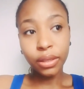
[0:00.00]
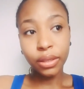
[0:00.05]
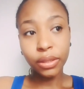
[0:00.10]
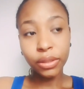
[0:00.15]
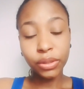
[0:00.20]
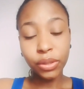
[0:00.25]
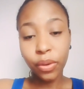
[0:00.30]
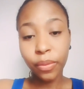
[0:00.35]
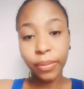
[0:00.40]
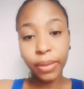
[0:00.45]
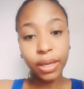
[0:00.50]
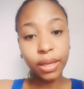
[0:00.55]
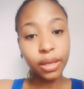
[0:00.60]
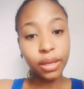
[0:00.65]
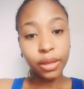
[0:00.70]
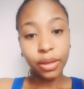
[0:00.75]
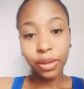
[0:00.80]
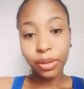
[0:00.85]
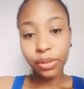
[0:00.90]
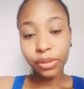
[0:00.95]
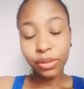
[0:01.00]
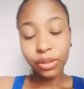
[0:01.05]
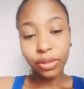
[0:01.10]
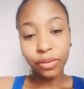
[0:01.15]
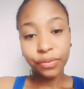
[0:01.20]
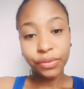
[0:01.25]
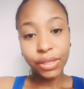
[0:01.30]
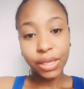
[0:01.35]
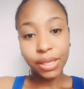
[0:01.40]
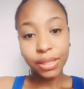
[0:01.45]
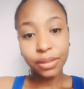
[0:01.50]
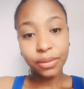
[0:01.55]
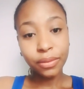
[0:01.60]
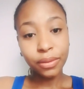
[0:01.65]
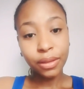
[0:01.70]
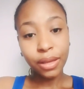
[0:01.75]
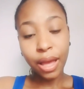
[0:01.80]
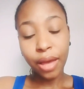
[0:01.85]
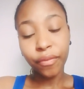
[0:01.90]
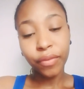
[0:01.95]
so many years of just
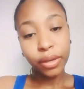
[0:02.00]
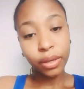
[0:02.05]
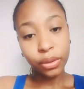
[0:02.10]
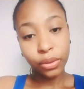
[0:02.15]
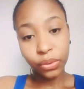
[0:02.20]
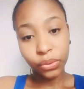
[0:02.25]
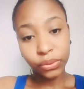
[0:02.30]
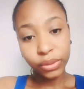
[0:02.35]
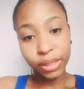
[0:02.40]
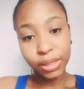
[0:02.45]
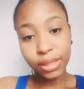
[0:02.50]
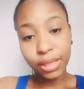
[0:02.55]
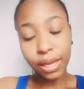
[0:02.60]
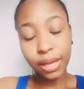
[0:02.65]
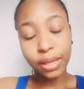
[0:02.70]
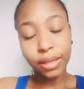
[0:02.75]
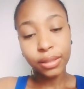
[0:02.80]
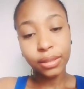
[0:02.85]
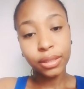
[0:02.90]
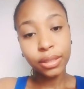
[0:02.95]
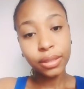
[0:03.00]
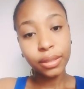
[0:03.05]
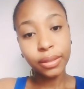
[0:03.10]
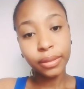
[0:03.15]
having an only child,